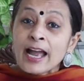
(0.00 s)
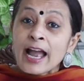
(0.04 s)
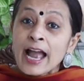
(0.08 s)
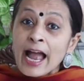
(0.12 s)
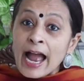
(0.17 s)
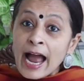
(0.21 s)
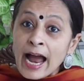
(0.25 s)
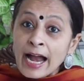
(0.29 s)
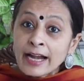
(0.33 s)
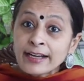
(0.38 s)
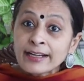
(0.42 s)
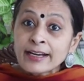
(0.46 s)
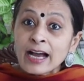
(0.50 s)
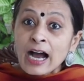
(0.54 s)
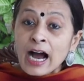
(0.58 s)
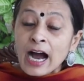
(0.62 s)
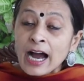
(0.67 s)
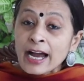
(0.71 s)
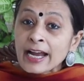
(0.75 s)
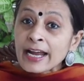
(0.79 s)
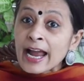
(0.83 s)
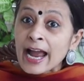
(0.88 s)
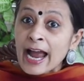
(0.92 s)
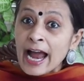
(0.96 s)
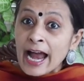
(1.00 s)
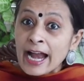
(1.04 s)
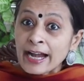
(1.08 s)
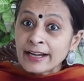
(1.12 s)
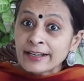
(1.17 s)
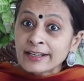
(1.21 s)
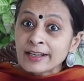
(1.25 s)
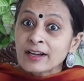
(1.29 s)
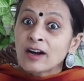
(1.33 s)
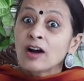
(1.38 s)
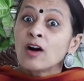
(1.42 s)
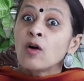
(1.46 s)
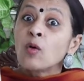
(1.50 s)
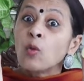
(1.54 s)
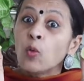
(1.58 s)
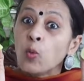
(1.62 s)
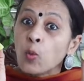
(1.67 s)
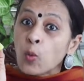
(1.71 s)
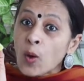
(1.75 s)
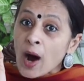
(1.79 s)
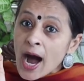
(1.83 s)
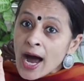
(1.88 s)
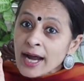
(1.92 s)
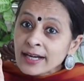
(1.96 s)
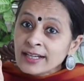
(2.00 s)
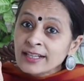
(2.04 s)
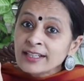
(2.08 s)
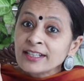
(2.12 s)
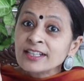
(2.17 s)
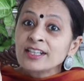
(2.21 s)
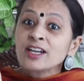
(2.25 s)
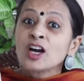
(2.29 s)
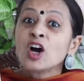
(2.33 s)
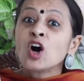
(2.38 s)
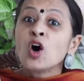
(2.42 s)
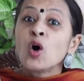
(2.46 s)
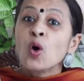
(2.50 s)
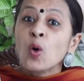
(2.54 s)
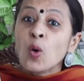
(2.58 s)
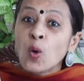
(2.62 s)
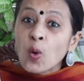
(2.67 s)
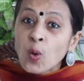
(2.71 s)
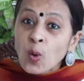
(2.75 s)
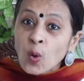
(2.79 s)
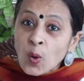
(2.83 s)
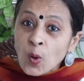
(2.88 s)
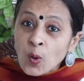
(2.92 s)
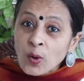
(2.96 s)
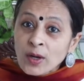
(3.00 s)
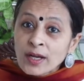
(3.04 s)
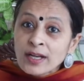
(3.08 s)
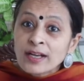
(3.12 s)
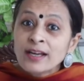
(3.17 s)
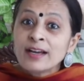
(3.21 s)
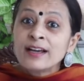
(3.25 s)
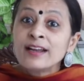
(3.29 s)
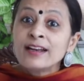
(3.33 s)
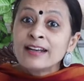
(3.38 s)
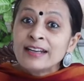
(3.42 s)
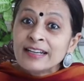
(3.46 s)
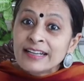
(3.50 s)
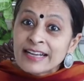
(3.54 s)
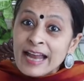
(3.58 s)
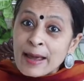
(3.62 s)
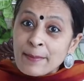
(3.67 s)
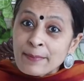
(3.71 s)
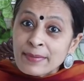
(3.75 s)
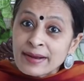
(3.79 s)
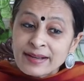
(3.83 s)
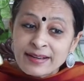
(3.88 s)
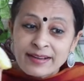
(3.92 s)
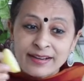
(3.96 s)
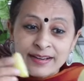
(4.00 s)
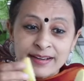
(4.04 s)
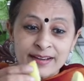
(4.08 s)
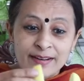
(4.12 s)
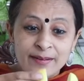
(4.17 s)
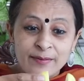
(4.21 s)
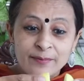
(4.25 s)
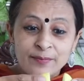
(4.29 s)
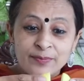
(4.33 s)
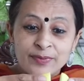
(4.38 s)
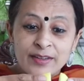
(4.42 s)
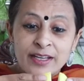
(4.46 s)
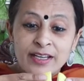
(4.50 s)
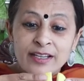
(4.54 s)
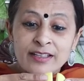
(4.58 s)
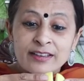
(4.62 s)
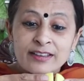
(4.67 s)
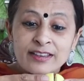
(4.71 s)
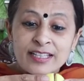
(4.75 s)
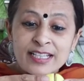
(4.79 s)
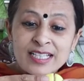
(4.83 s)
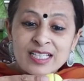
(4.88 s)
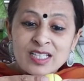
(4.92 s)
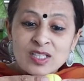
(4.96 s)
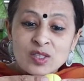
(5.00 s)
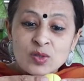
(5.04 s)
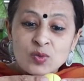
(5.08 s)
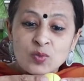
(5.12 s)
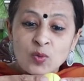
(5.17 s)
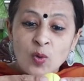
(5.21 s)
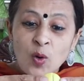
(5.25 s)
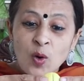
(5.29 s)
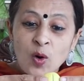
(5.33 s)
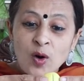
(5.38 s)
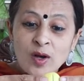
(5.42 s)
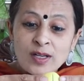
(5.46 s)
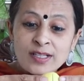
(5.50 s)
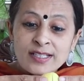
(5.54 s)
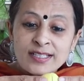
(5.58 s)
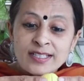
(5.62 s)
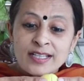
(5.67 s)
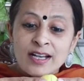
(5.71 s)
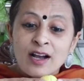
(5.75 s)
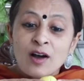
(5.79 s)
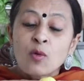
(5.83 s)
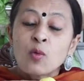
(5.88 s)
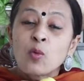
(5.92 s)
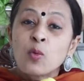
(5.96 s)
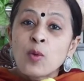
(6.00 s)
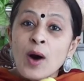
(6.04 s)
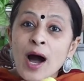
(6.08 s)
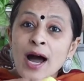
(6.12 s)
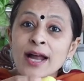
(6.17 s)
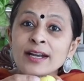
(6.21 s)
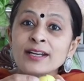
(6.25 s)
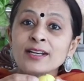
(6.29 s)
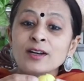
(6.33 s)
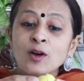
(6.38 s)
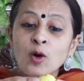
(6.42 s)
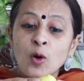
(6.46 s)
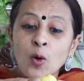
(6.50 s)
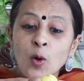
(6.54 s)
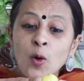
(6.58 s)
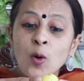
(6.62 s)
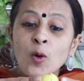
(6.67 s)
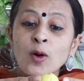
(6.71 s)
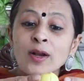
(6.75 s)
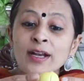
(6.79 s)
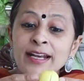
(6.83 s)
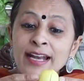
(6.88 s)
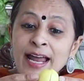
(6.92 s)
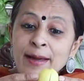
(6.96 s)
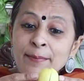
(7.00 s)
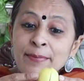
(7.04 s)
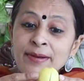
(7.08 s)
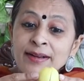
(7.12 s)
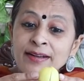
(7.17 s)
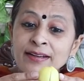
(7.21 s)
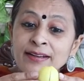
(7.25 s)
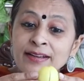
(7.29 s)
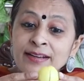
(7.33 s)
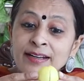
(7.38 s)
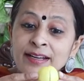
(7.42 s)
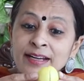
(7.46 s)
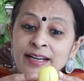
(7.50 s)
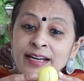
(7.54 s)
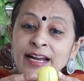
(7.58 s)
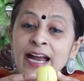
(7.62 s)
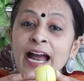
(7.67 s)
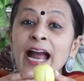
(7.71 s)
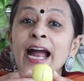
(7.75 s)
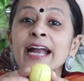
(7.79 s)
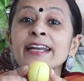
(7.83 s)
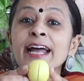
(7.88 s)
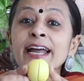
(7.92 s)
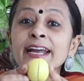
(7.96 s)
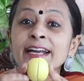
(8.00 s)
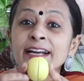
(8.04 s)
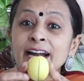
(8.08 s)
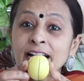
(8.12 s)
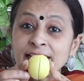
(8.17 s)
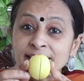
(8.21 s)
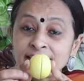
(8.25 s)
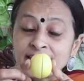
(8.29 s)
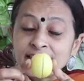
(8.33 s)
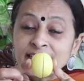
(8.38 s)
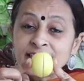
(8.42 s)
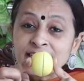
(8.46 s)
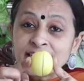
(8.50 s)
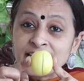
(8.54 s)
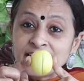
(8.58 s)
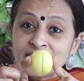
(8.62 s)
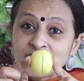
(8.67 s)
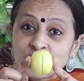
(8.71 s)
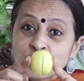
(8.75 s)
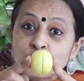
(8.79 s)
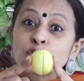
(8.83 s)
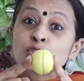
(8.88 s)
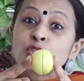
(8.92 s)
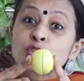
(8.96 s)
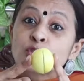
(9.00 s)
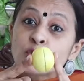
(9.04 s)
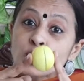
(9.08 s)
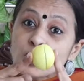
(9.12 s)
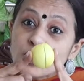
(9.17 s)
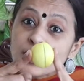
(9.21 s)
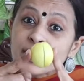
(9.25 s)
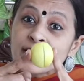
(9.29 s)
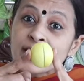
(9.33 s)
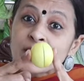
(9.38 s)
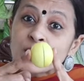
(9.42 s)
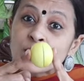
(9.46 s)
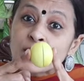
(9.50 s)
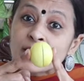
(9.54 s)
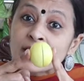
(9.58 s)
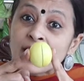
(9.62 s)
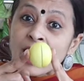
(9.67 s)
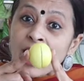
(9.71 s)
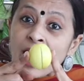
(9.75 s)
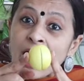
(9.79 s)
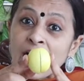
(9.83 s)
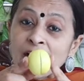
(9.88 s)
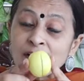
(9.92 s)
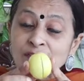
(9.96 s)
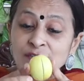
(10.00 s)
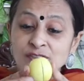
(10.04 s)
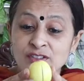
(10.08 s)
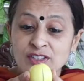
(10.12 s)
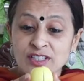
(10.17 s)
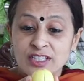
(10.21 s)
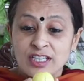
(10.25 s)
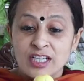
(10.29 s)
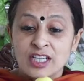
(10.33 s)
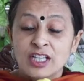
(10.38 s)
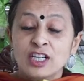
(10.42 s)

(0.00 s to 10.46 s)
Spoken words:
And I had one whole lemon. This was one whole lemon and I cut it into two equal halves.